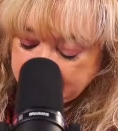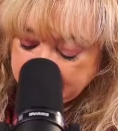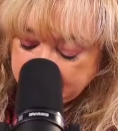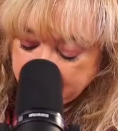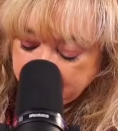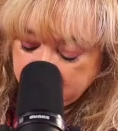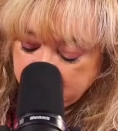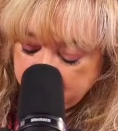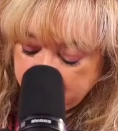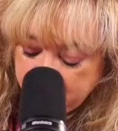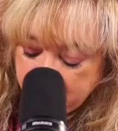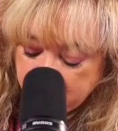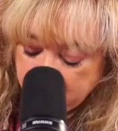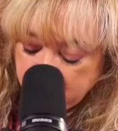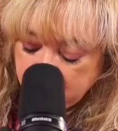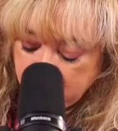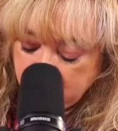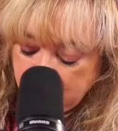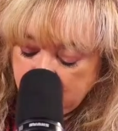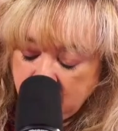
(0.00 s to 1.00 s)
something about,
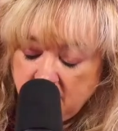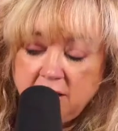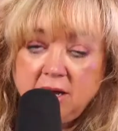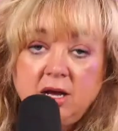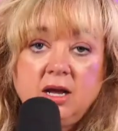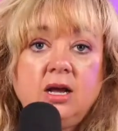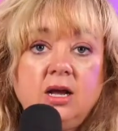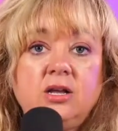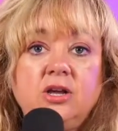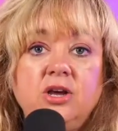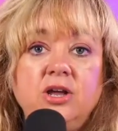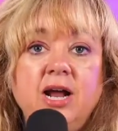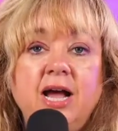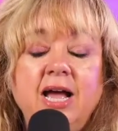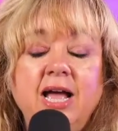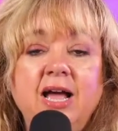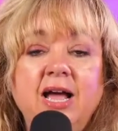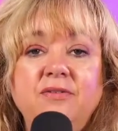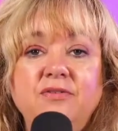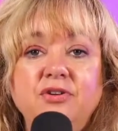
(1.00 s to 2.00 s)
uh, could I
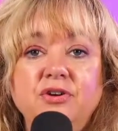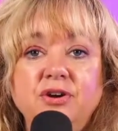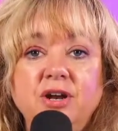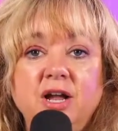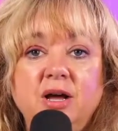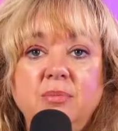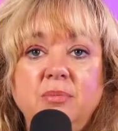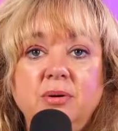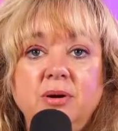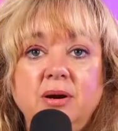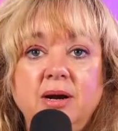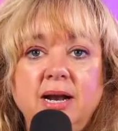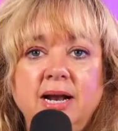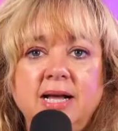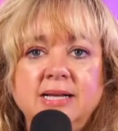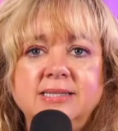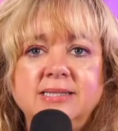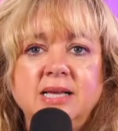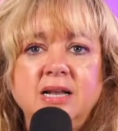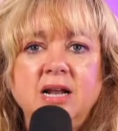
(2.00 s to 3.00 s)
have your number? And
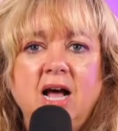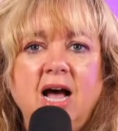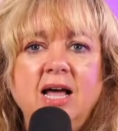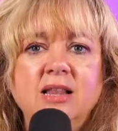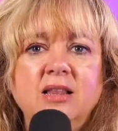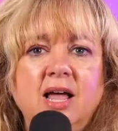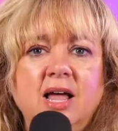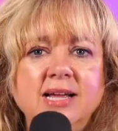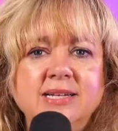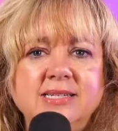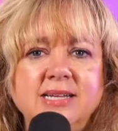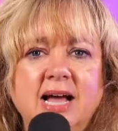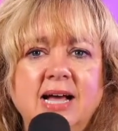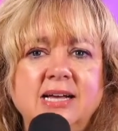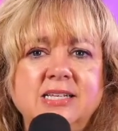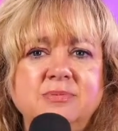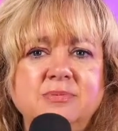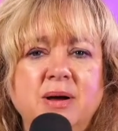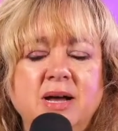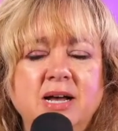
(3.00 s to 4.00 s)
I said, I'd like to
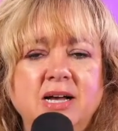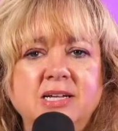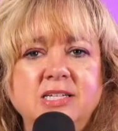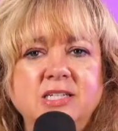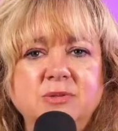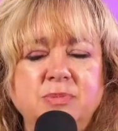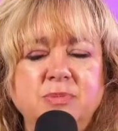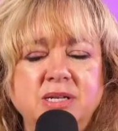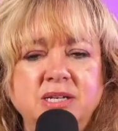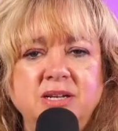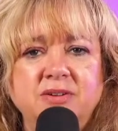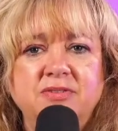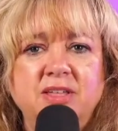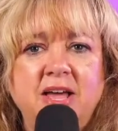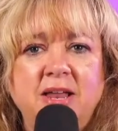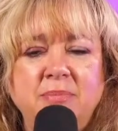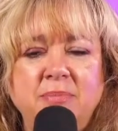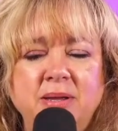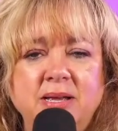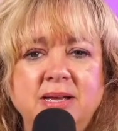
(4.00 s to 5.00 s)
ask my husband if
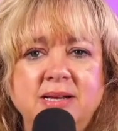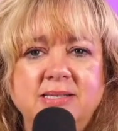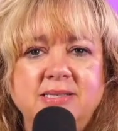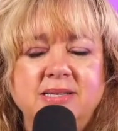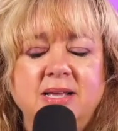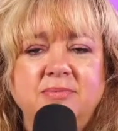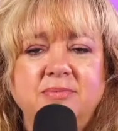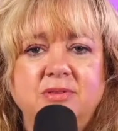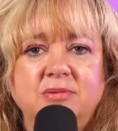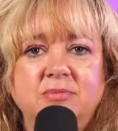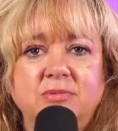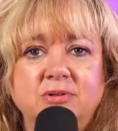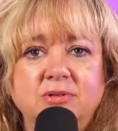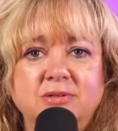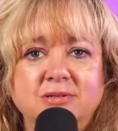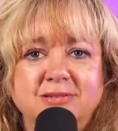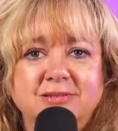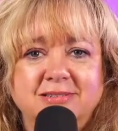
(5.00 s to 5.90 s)
that'd be acceptable.